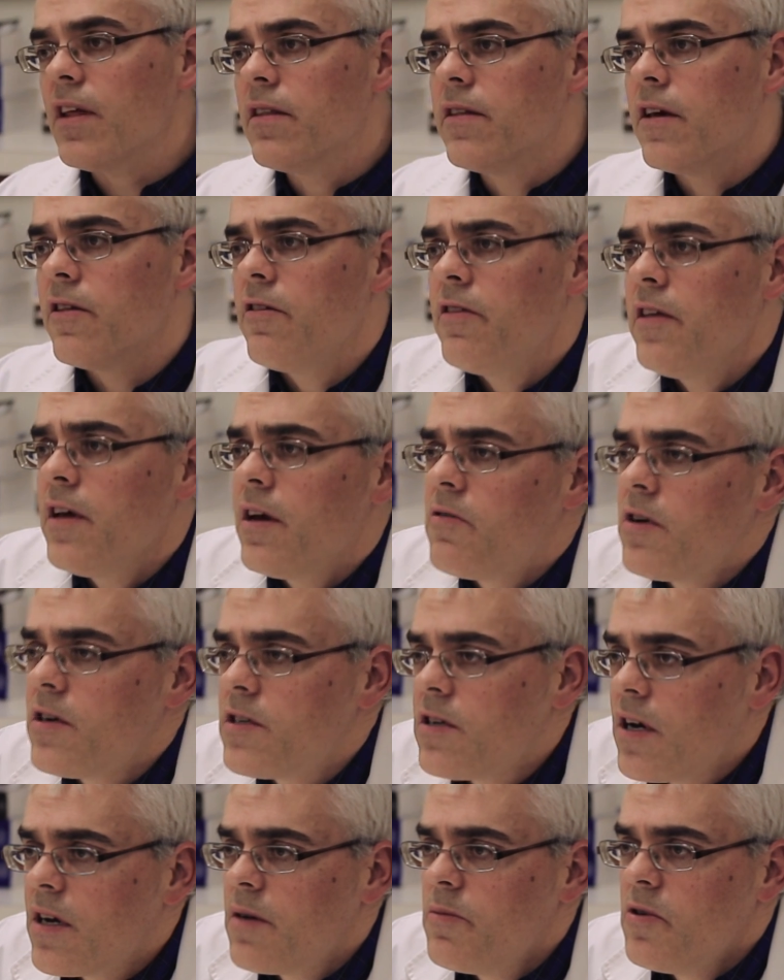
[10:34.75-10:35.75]
The other thing I want
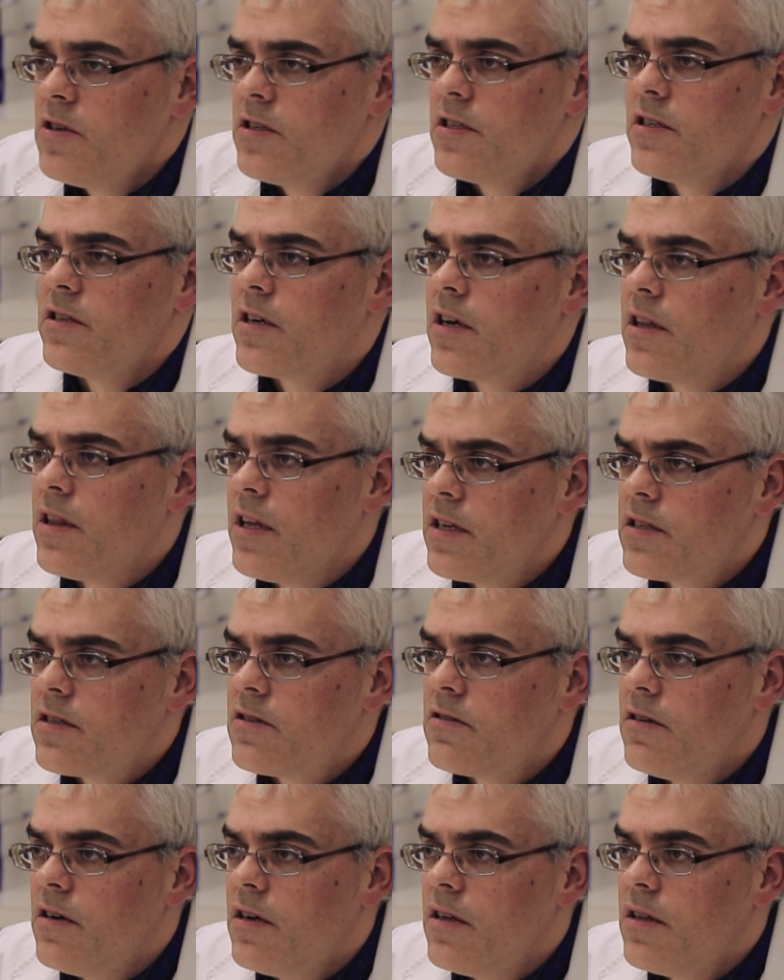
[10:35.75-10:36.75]
to talk about is your
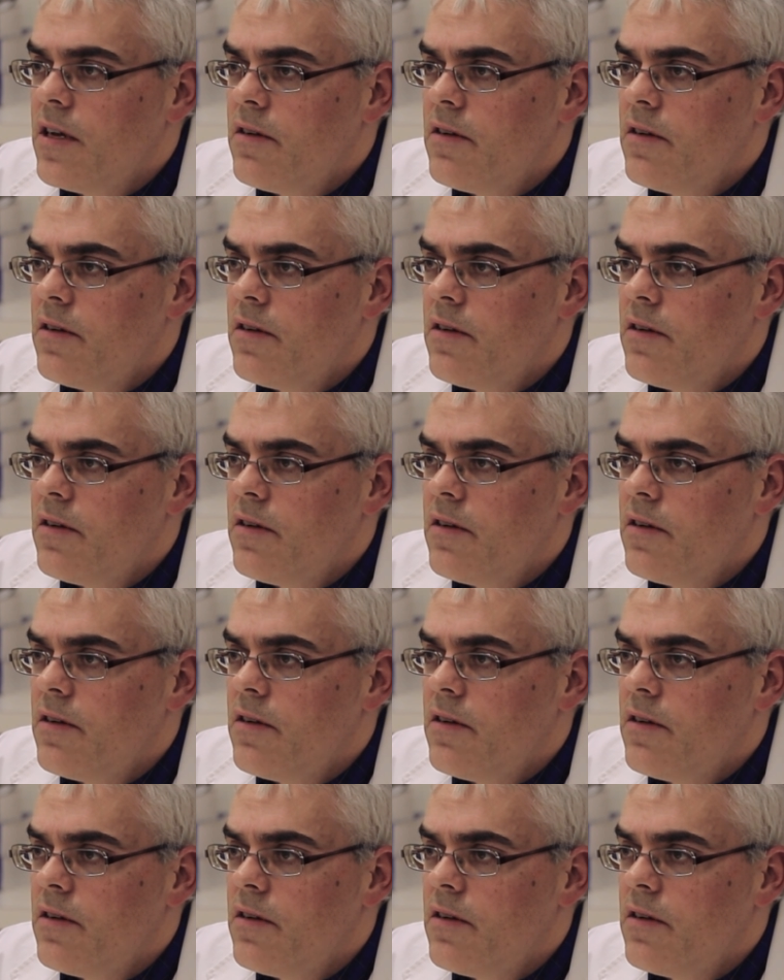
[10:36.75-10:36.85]
cholesterol